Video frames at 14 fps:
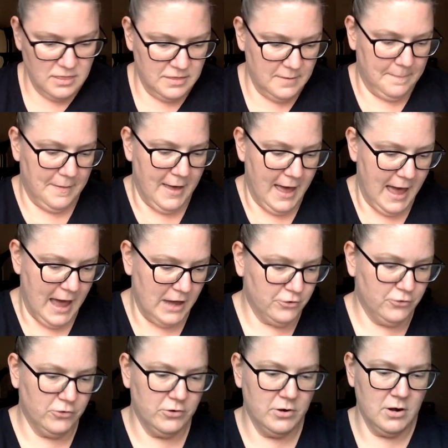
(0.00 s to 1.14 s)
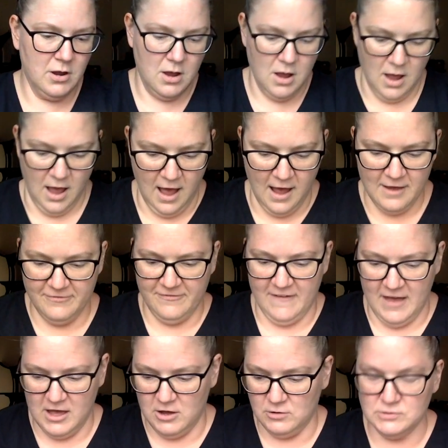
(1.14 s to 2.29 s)
The pattern I
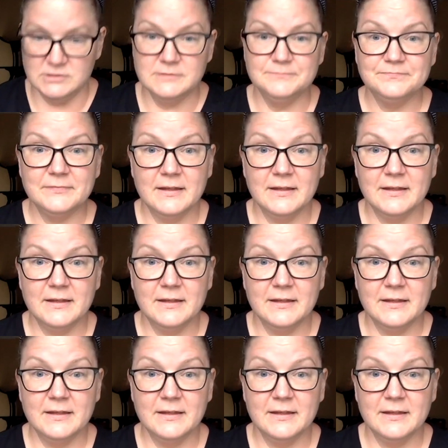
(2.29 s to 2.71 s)
found,